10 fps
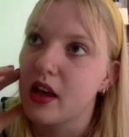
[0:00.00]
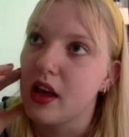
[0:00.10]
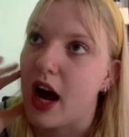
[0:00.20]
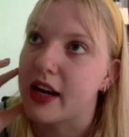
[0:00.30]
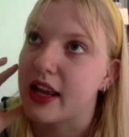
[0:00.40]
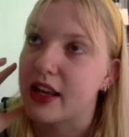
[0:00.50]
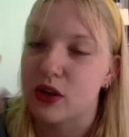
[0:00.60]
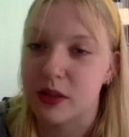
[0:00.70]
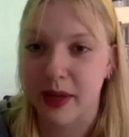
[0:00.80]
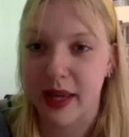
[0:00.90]
I
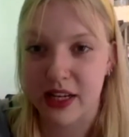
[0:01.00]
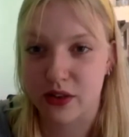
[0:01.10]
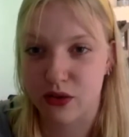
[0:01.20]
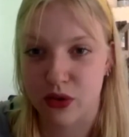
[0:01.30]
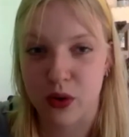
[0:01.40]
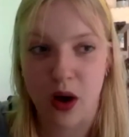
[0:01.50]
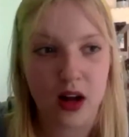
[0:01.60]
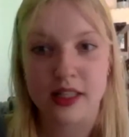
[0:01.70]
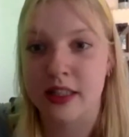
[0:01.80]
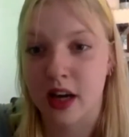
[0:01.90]
got some gigs through
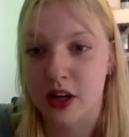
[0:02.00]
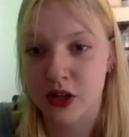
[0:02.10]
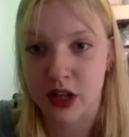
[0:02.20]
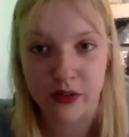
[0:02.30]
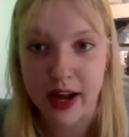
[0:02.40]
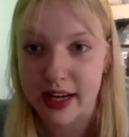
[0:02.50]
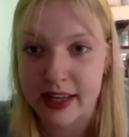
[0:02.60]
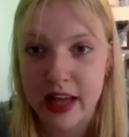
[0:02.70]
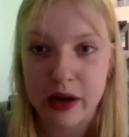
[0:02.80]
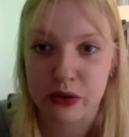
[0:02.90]
artists that I knew directly,
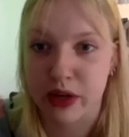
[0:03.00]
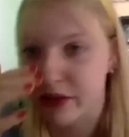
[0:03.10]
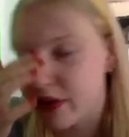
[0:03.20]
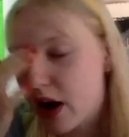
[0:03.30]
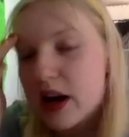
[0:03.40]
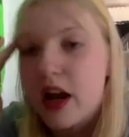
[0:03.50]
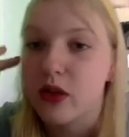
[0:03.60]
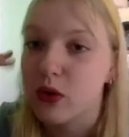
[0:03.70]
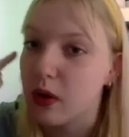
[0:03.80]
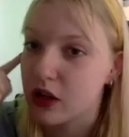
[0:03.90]
and that was really fun. And I thought, well, I'll